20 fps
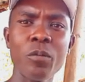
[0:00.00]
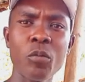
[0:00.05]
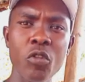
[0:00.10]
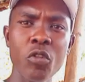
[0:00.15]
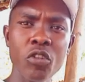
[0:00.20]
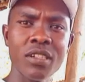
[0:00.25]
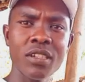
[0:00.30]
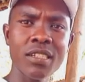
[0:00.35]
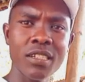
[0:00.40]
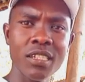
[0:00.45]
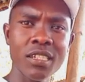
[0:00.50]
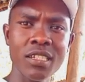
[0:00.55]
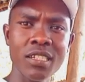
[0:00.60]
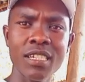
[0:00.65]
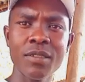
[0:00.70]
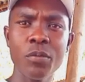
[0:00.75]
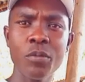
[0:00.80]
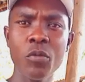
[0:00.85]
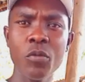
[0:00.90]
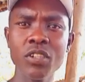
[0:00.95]
disease that
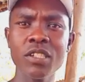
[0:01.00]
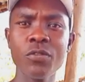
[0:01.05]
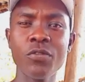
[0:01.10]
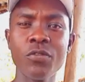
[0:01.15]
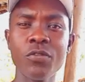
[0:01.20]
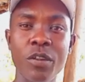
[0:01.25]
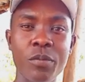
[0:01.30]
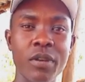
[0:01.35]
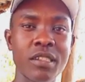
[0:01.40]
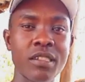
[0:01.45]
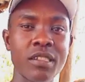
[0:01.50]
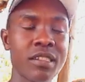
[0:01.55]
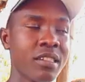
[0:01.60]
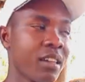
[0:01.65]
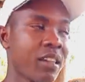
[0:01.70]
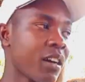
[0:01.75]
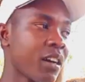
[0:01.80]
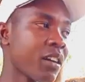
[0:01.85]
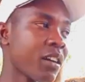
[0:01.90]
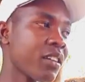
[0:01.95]
most farmers
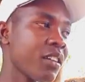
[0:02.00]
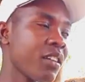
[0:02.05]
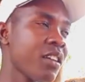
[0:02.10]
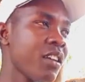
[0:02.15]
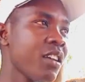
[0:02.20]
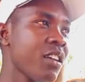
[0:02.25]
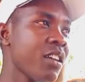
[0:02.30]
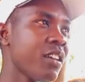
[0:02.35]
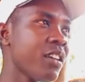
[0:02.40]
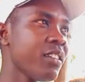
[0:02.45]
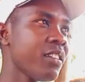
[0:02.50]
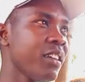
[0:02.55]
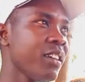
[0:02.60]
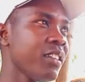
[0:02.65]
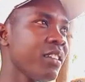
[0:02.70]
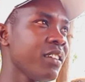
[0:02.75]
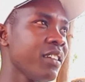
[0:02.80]
they